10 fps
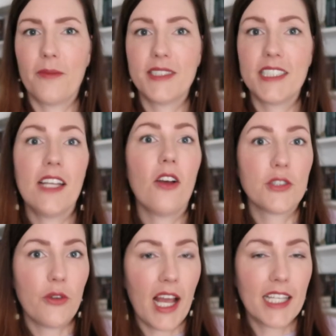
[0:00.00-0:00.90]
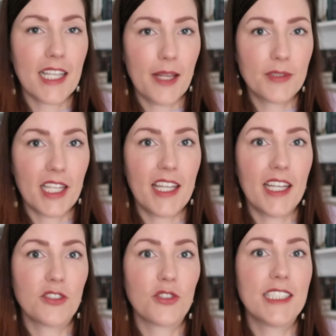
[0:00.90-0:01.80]
She also has a
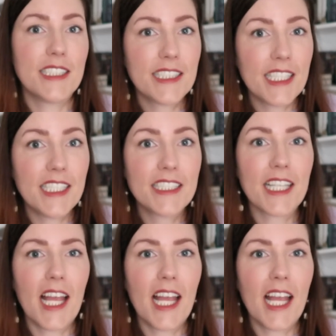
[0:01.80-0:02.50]
psychiatric disease,